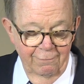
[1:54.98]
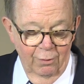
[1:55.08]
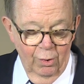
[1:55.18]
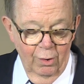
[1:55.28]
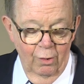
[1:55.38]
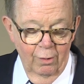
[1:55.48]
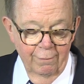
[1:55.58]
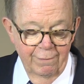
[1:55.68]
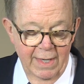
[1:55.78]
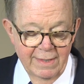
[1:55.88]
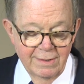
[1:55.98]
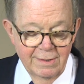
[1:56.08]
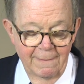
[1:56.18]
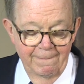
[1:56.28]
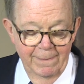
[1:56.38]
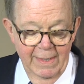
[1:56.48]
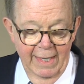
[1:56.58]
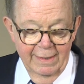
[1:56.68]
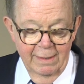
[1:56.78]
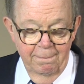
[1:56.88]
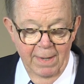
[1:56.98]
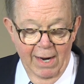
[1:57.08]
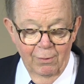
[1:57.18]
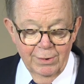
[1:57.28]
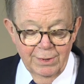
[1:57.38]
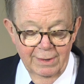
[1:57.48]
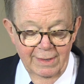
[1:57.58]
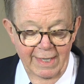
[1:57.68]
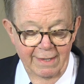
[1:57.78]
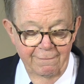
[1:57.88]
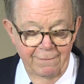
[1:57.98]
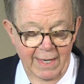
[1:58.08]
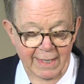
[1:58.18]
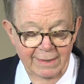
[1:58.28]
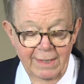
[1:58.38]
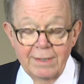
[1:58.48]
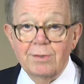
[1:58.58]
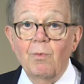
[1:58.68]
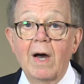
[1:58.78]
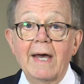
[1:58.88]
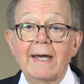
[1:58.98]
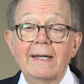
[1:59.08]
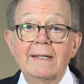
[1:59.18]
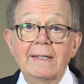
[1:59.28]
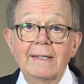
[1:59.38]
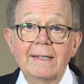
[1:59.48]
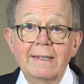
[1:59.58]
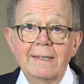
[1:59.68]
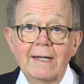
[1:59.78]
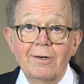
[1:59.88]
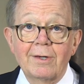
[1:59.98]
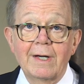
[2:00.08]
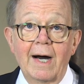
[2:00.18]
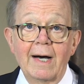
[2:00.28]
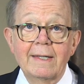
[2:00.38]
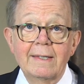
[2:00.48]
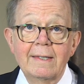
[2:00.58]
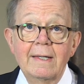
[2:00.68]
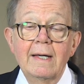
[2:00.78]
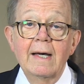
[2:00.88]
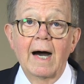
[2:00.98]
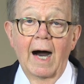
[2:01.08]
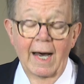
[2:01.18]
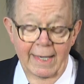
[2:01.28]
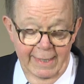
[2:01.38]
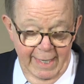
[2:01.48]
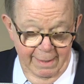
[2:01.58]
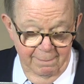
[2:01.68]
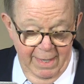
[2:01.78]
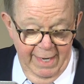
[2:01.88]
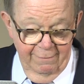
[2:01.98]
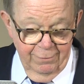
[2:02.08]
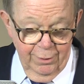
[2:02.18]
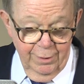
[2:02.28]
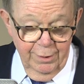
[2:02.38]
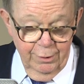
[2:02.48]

For all this, and the power to live in this way, dear God, I am ever